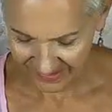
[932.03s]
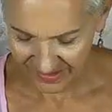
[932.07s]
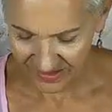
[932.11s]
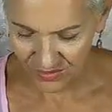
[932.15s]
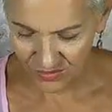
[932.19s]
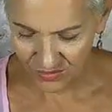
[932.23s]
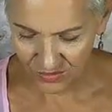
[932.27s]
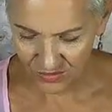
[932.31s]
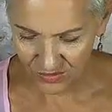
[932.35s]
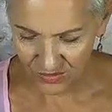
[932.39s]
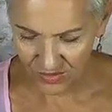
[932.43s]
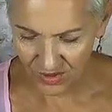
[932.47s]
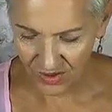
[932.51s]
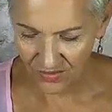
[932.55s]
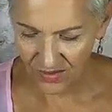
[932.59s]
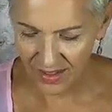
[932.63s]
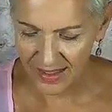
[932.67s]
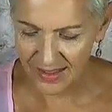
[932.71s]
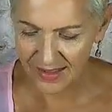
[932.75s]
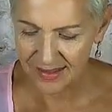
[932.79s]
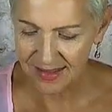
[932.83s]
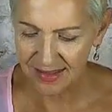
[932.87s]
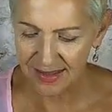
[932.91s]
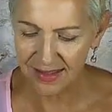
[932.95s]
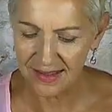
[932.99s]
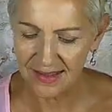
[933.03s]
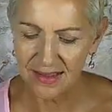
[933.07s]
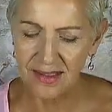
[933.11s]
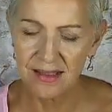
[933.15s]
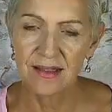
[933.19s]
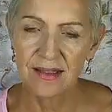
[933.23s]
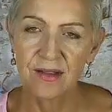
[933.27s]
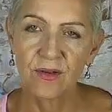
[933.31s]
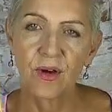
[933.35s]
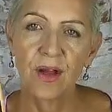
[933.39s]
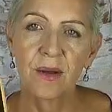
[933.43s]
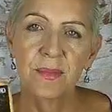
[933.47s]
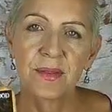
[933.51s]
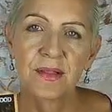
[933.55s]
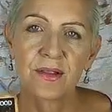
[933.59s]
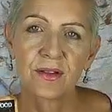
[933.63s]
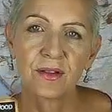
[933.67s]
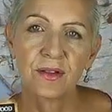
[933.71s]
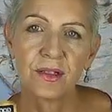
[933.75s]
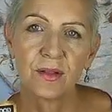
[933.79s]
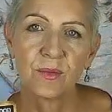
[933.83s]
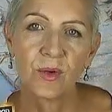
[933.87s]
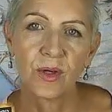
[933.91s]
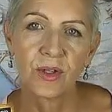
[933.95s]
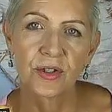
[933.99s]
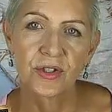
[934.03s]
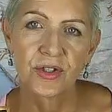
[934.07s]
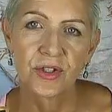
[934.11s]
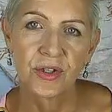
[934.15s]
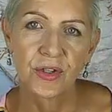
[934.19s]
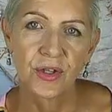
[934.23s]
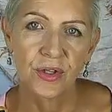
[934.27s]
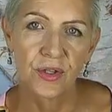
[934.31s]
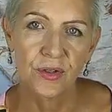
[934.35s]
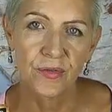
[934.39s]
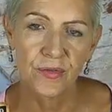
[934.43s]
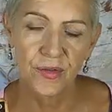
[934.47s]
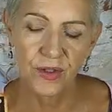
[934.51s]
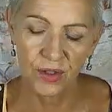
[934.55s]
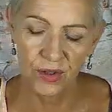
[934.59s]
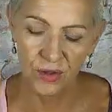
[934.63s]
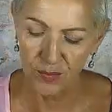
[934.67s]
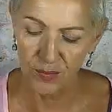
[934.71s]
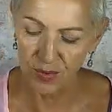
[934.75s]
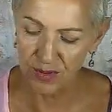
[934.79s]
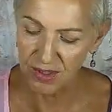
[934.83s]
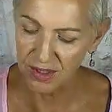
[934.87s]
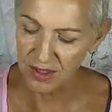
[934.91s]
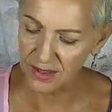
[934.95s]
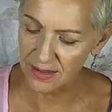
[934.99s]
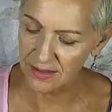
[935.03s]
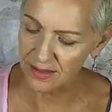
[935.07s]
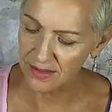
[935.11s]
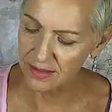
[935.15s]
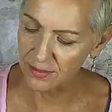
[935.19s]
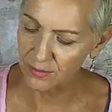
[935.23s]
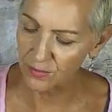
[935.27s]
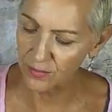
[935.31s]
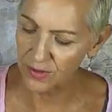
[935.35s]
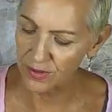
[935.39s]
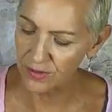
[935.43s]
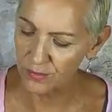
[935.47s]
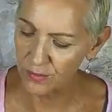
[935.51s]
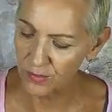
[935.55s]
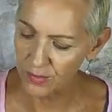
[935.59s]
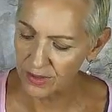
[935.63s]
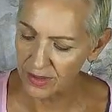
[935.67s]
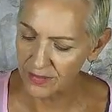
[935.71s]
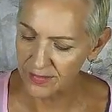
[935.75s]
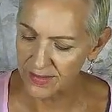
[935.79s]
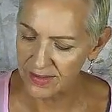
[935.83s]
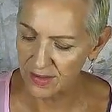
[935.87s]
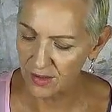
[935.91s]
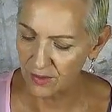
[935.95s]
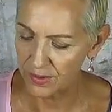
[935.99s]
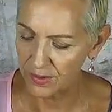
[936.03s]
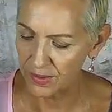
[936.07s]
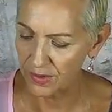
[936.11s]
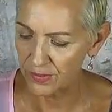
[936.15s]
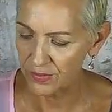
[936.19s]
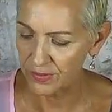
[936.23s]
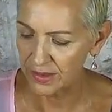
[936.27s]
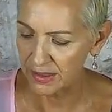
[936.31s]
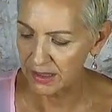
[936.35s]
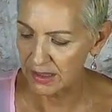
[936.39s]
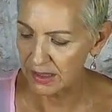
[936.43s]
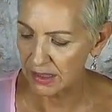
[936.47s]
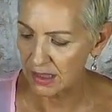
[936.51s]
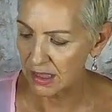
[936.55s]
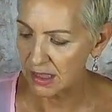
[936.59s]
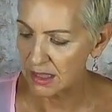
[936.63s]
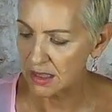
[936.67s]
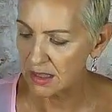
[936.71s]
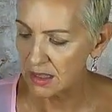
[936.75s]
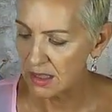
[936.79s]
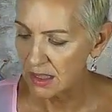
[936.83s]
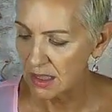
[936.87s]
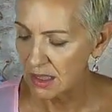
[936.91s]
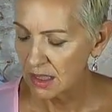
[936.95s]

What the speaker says: Oh, your ancestors are absolutely watching over you, particularly with whatever's going on here,